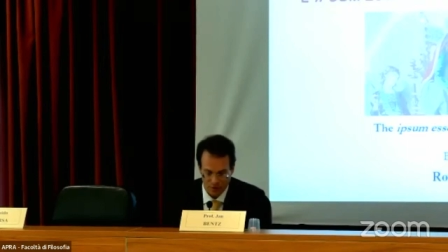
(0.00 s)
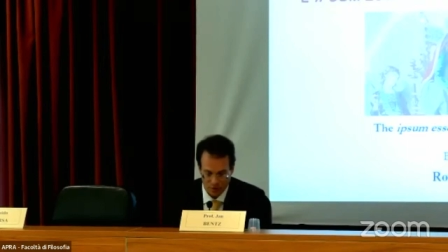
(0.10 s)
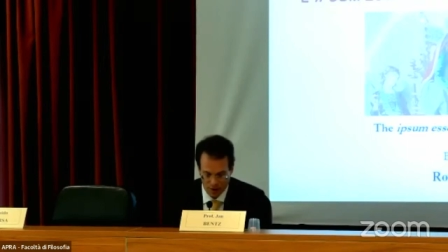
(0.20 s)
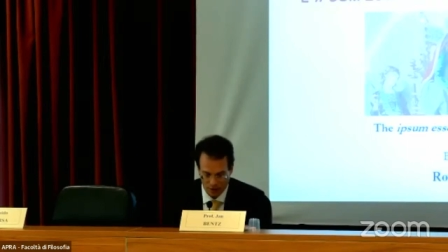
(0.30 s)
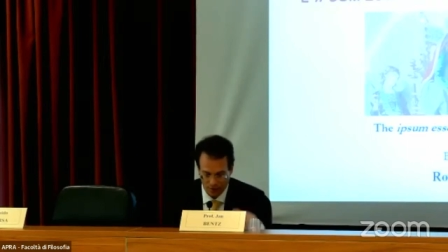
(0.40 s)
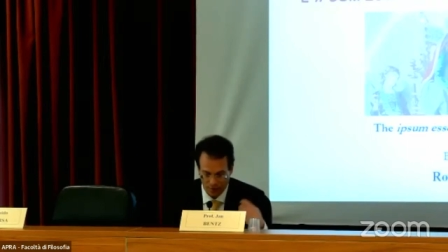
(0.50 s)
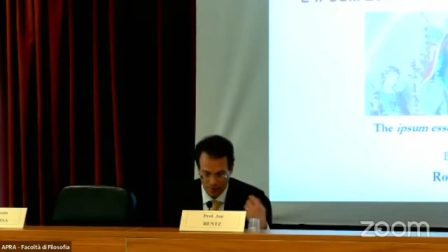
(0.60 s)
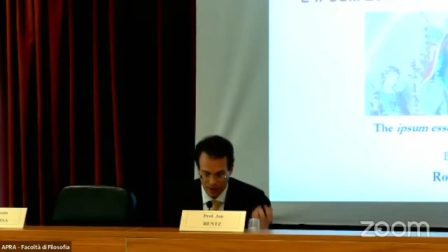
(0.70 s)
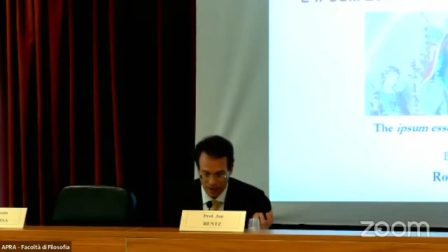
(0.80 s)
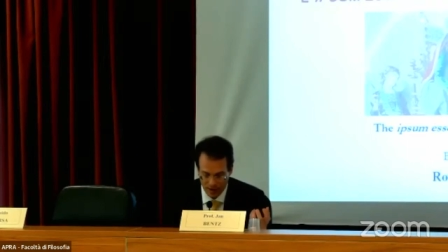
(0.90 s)
ground
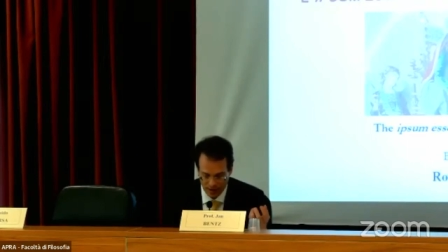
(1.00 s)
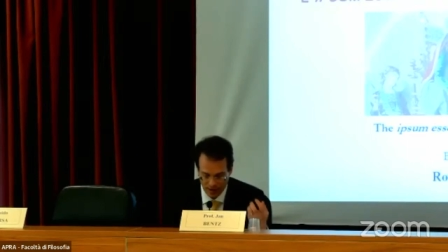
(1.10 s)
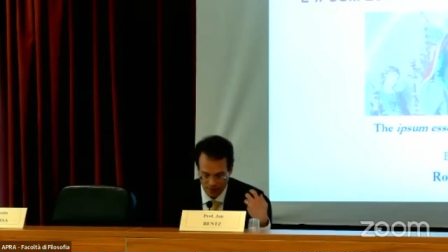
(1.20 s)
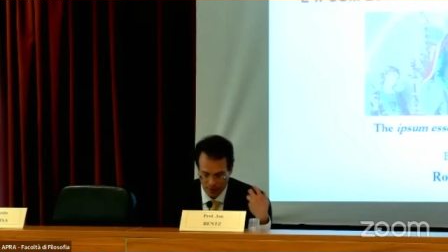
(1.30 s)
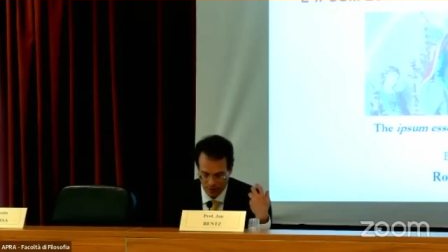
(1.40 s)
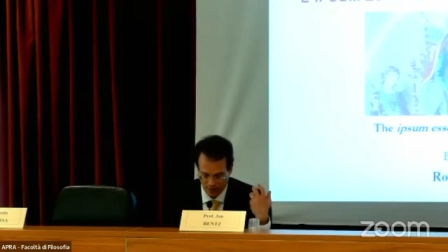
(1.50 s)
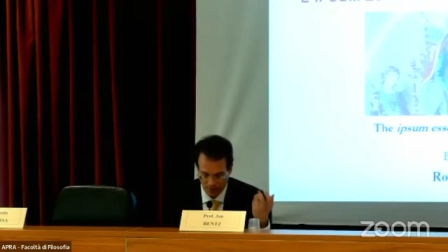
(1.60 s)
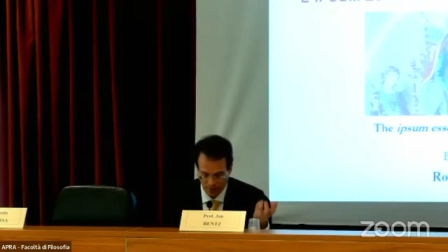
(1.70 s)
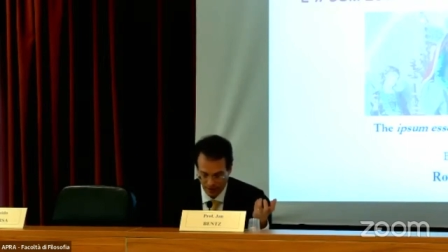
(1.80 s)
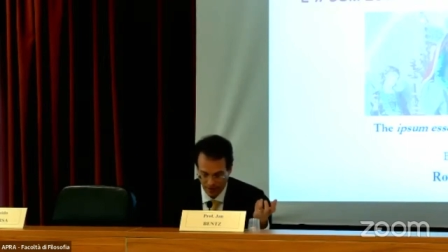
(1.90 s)
of being, his pure
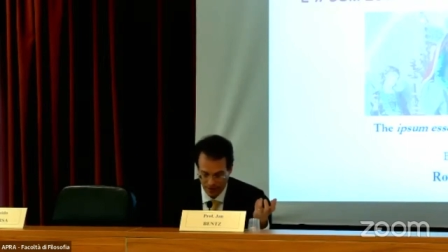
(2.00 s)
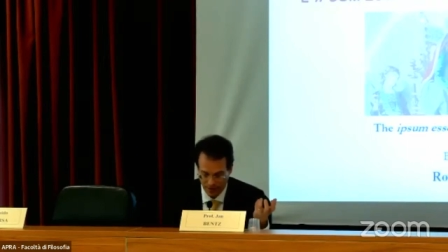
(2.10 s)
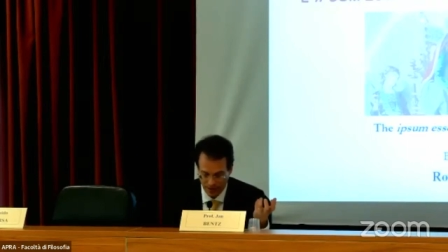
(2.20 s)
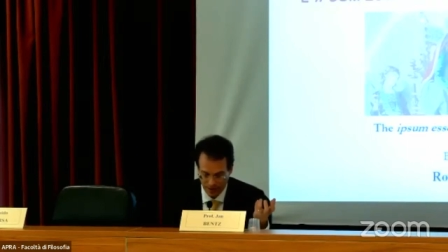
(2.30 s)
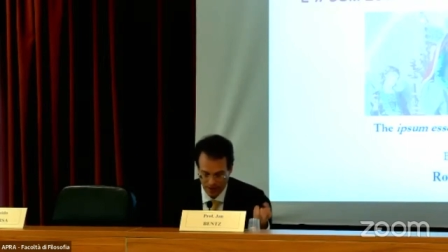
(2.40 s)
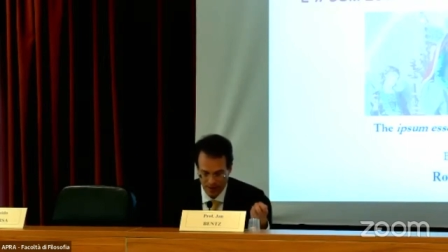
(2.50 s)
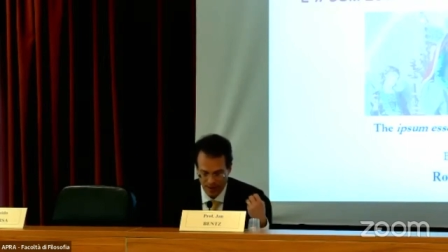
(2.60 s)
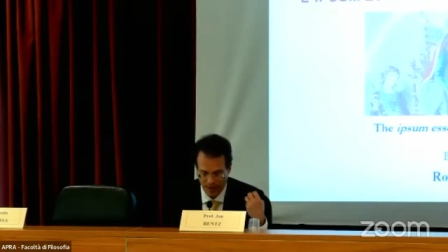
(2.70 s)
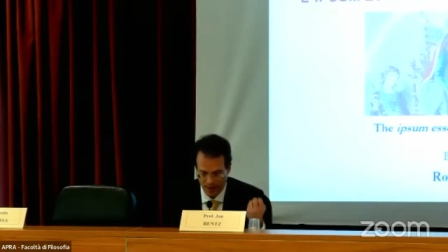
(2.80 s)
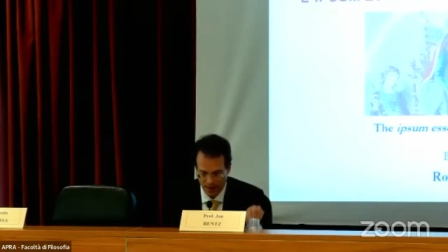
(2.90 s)
simplicity,
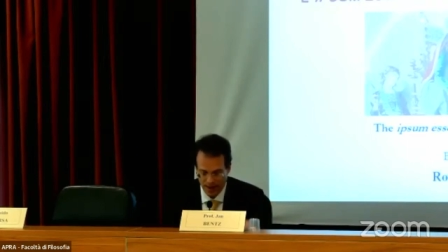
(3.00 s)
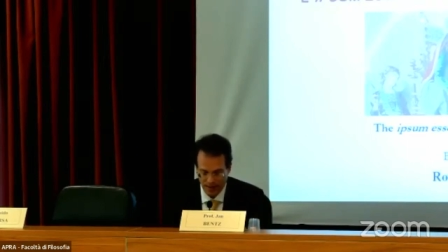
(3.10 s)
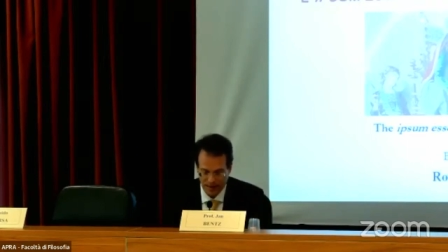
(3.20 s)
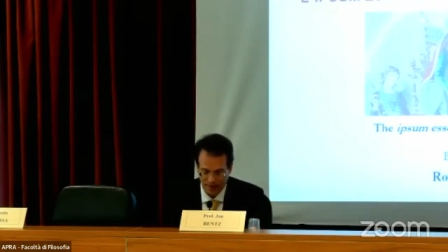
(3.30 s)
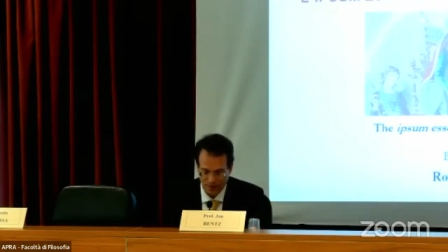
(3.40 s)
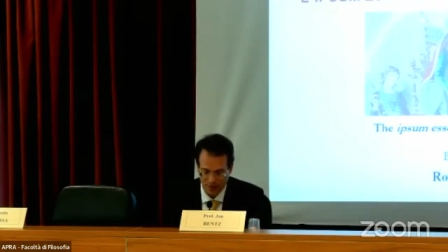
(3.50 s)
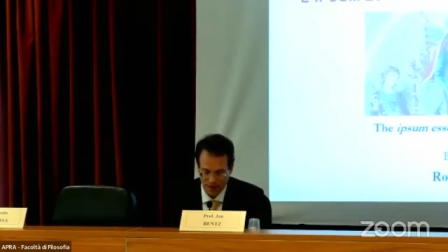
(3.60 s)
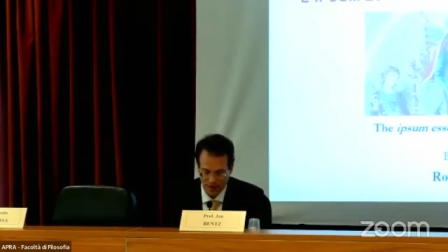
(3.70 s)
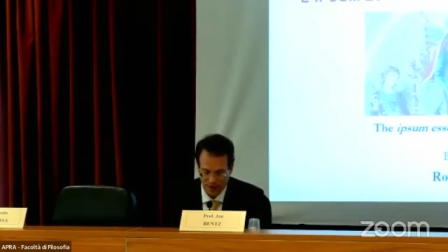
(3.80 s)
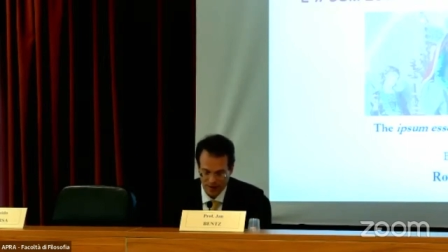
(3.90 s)
that as
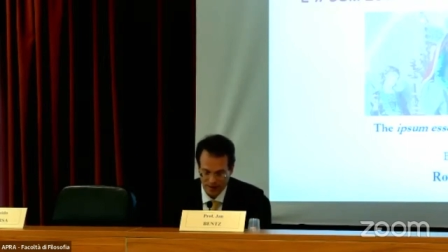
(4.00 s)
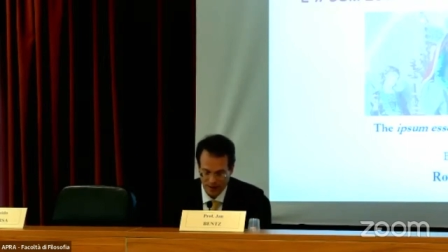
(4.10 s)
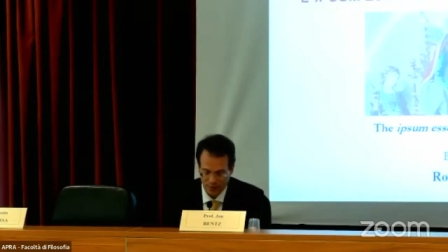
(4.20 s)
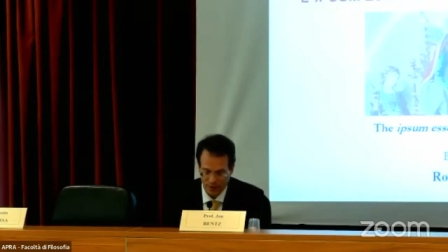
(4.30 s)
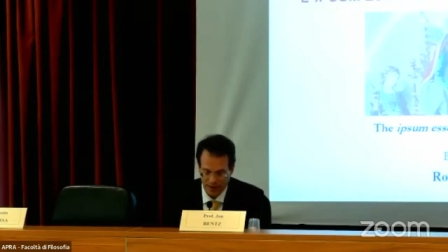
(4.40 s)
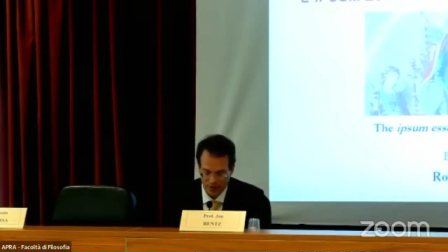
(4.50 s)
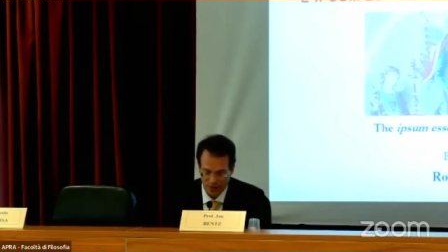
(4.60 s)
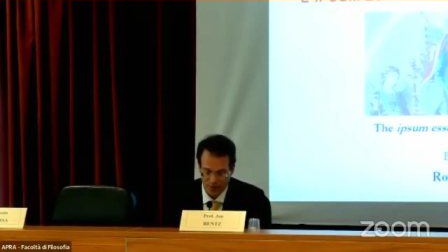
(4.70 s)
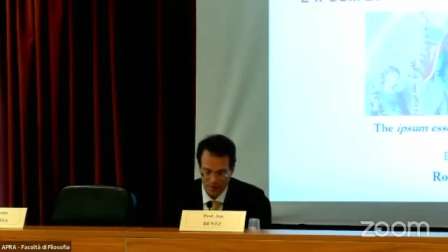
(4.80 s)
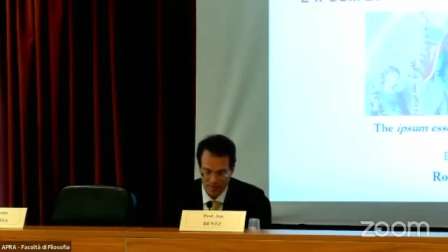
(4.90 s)
creator has some
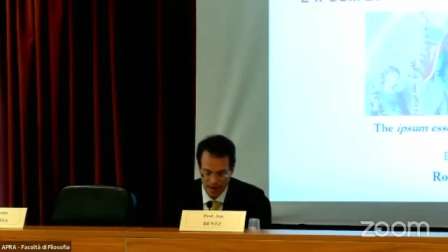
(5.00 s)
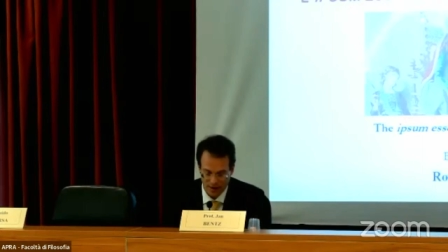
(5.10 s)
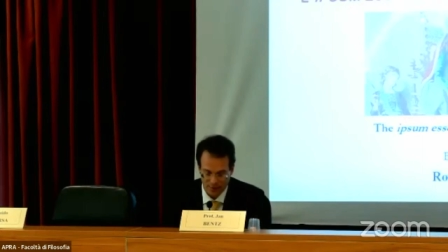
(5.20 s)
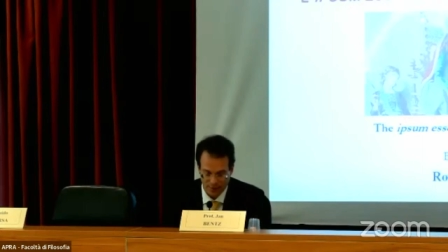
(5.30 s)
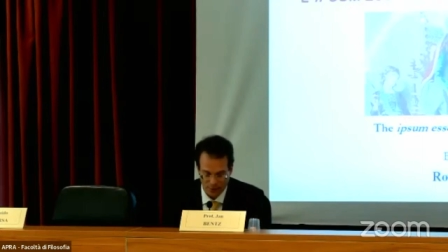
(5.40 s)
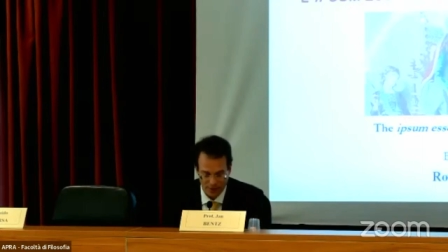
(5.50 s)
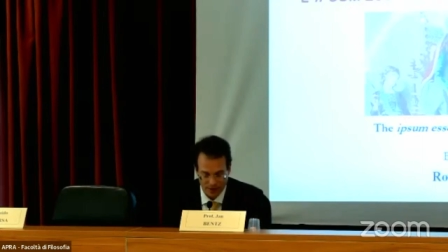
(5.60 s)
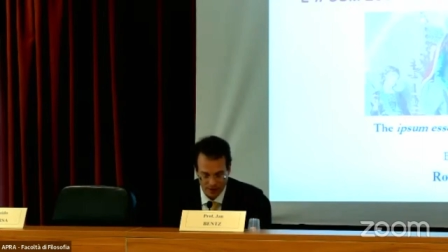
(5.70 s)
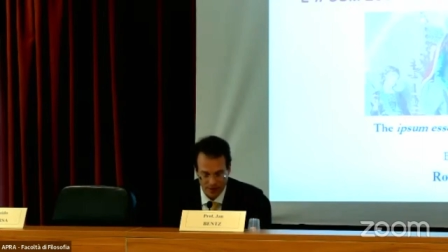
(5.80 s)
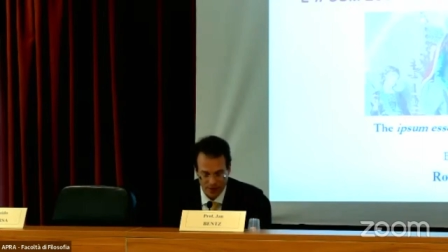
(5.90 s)
relation to the
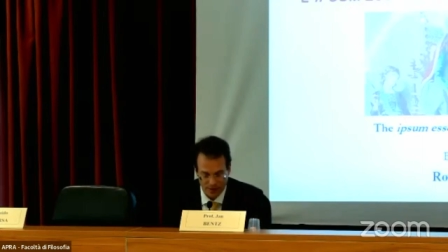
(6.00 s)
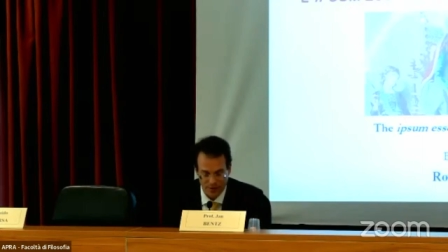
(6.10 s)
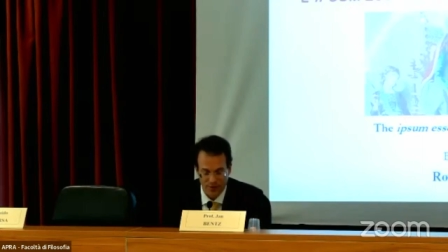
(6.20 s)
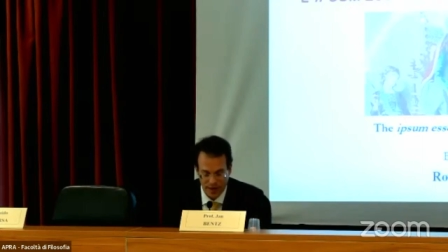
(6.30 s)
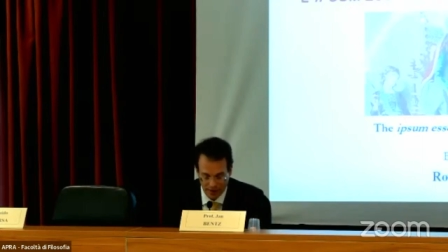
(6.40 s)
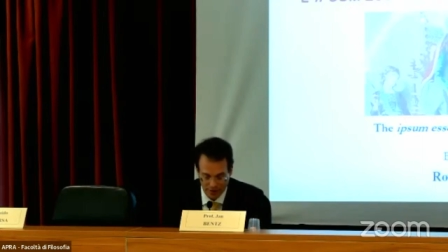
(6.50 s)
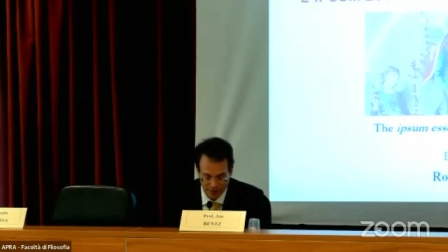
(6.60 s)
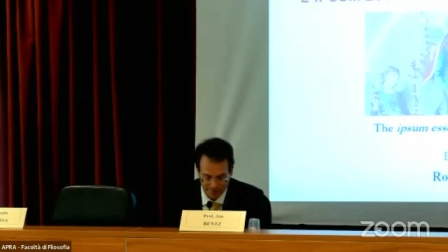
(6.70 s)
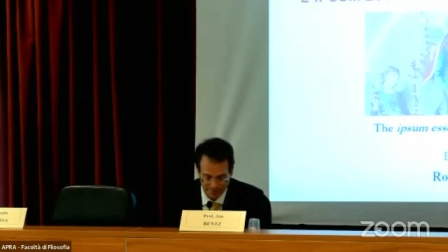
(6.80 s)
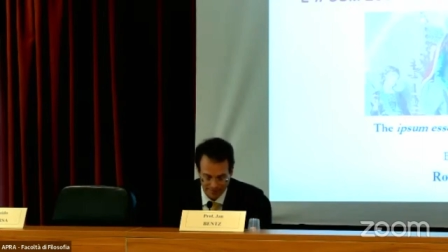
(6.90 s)
manifoldness of
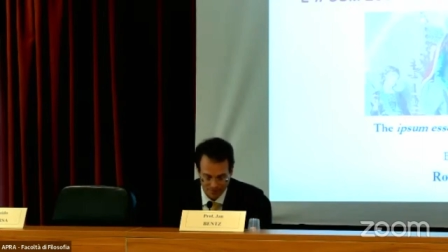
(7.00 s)
creation.